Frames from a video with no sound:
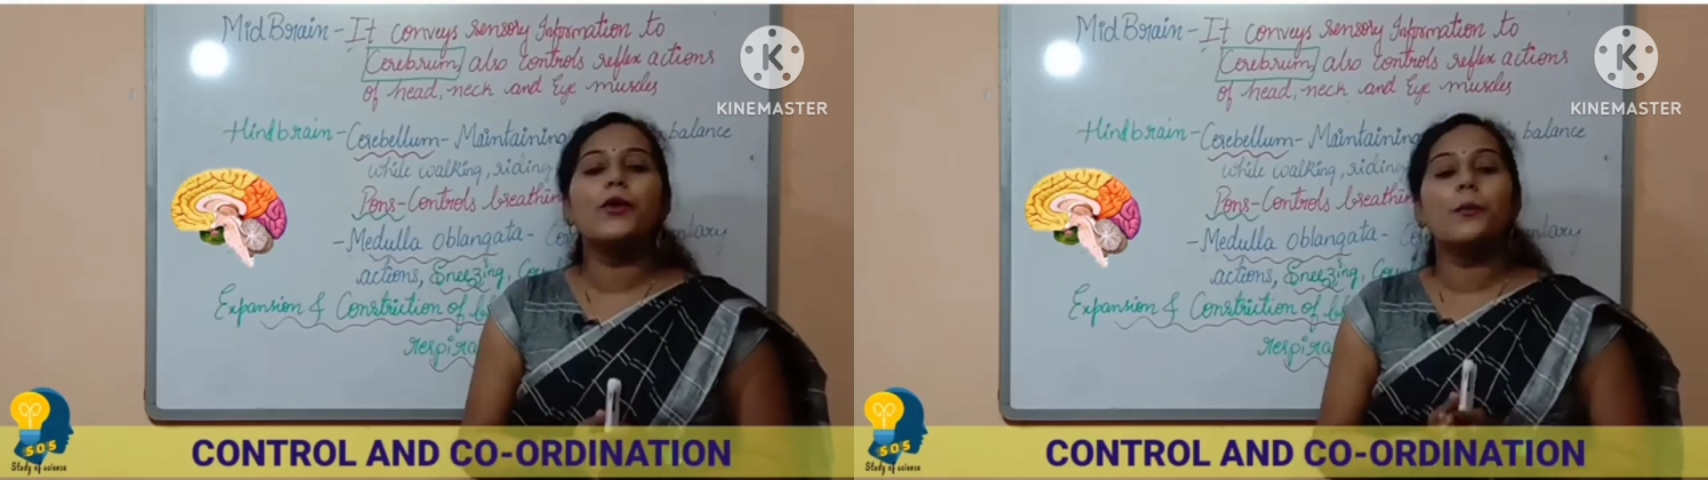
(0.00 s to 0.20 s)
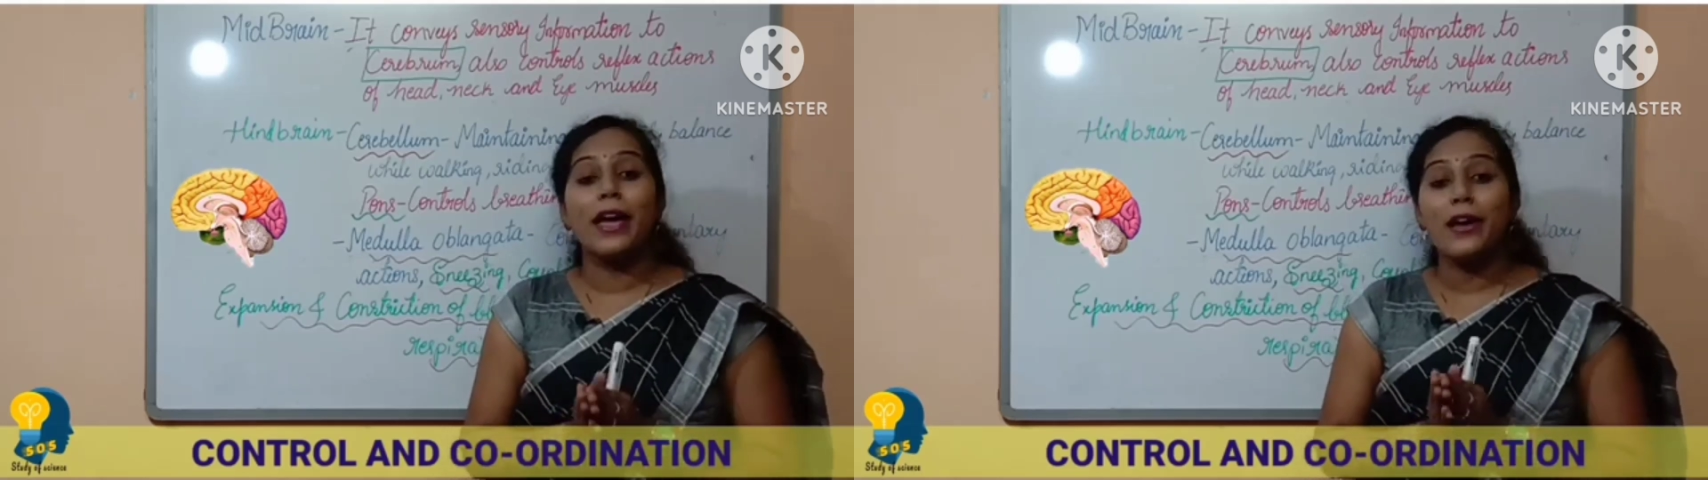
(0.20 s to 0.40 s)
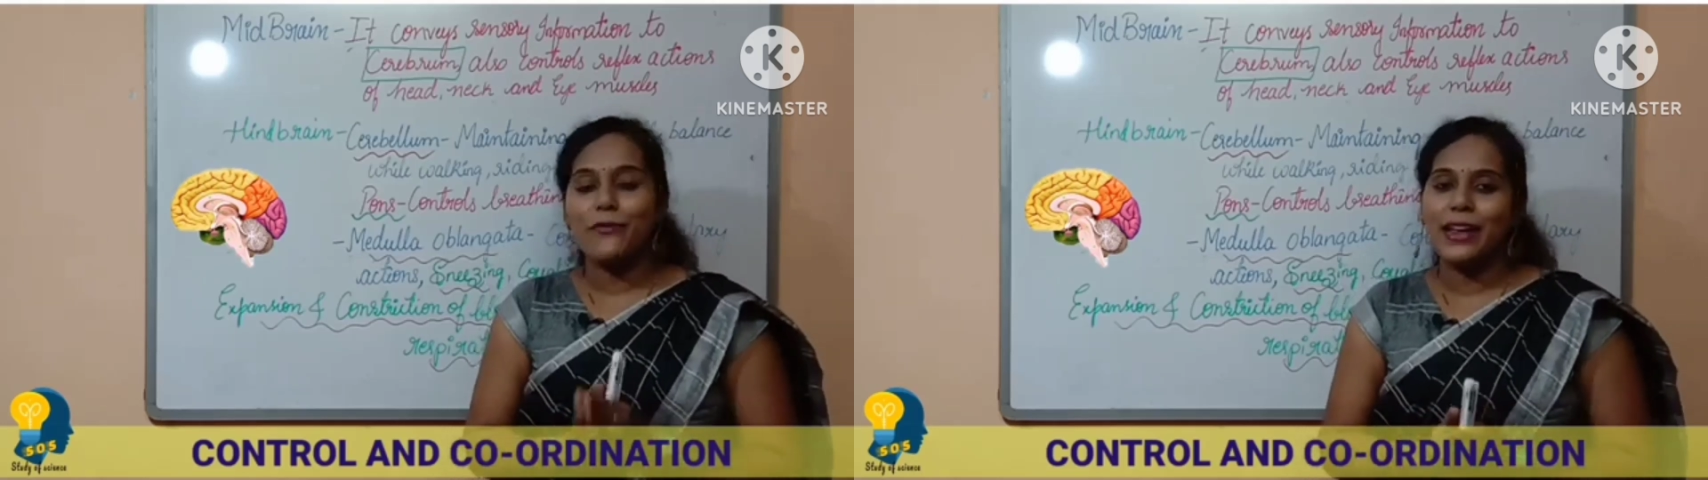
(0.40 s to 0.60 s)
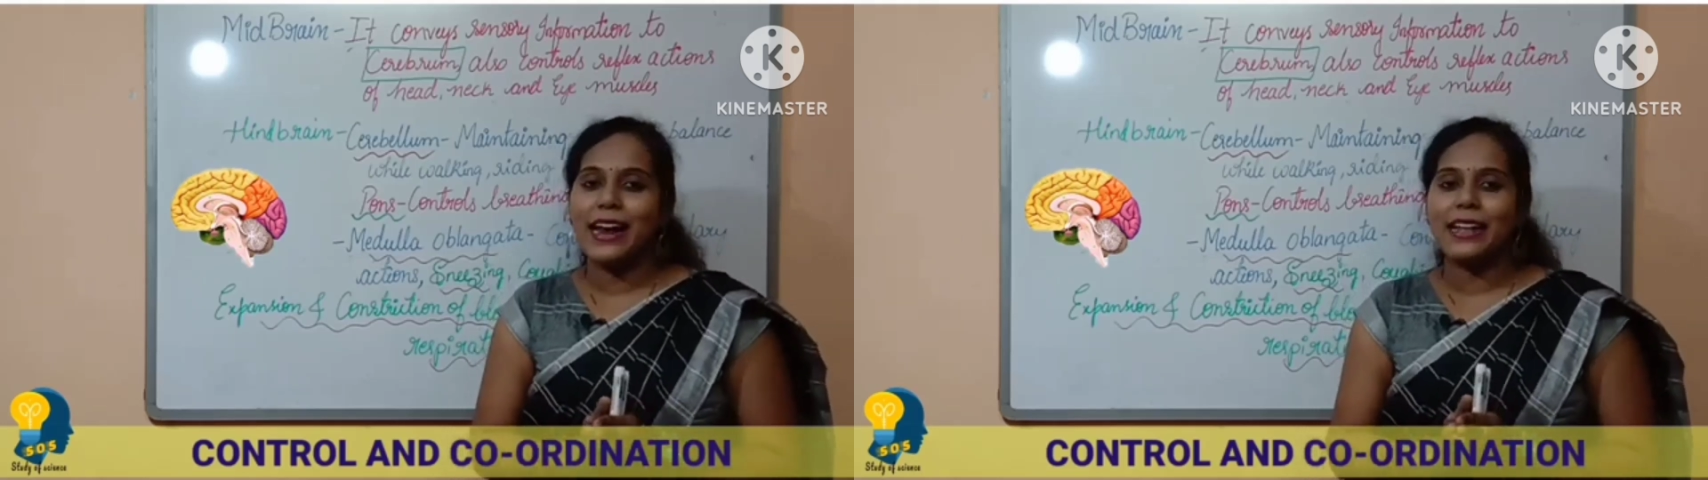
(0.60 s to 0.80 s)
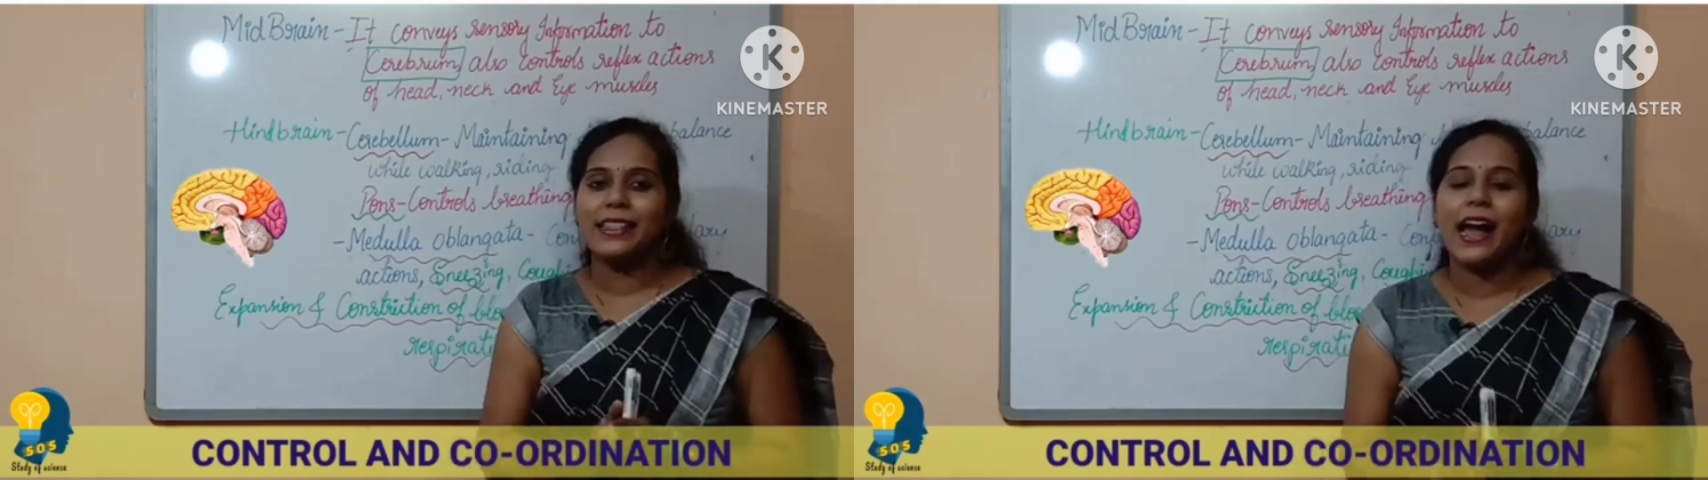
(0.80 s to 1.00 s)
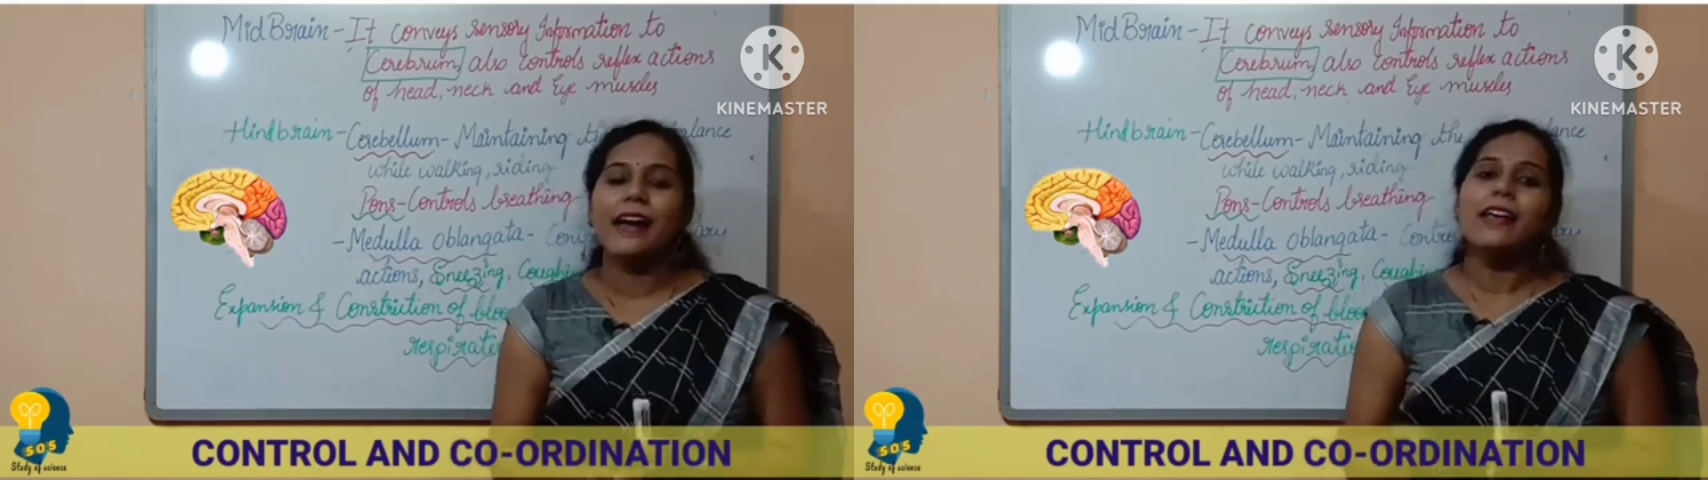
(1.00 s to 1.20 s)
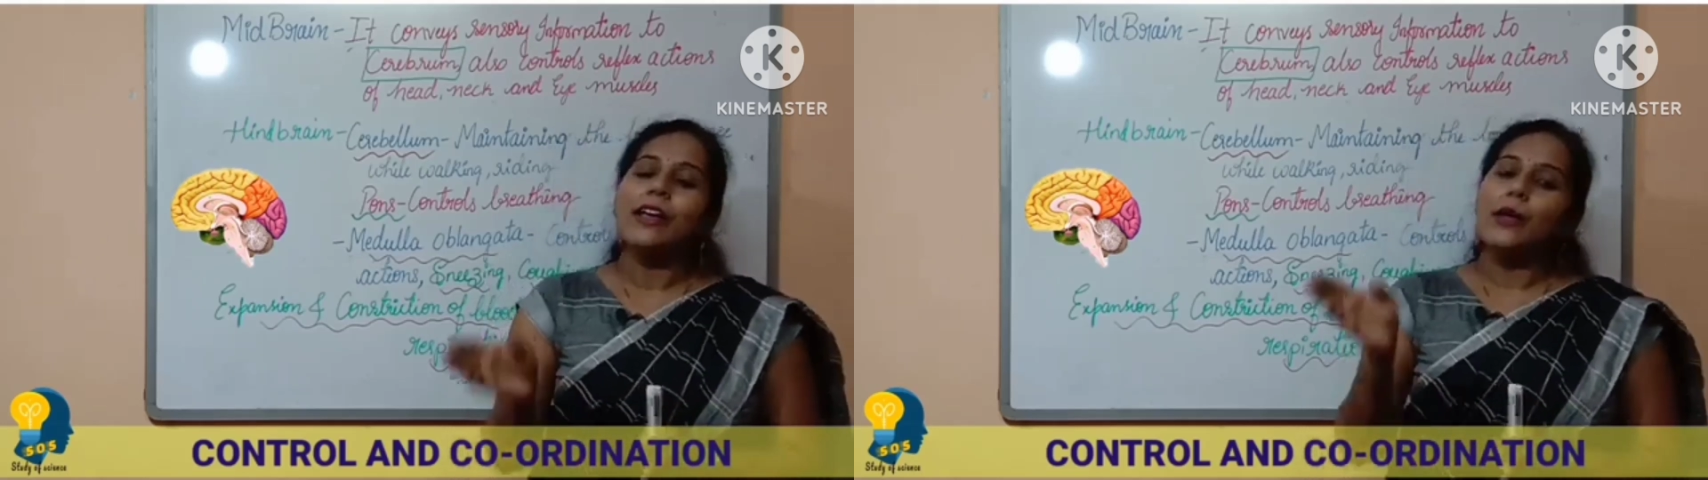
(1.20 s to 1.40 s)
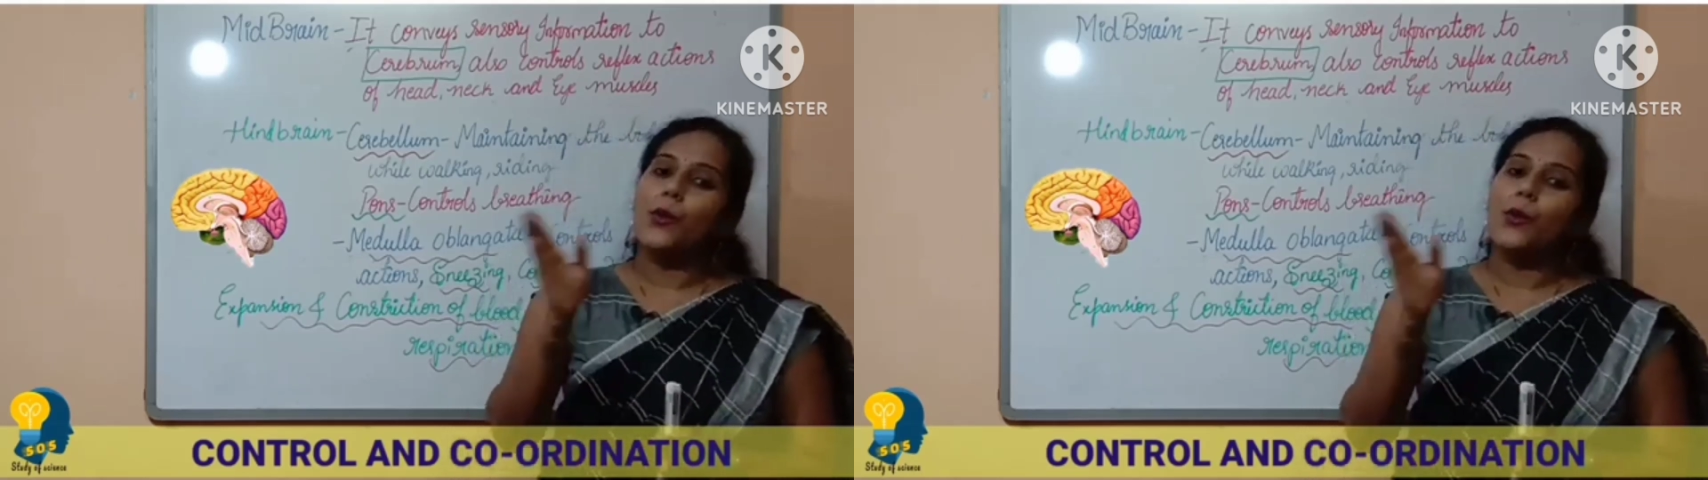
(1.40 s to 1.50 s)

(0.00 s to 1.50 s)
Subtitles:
you may feel like that.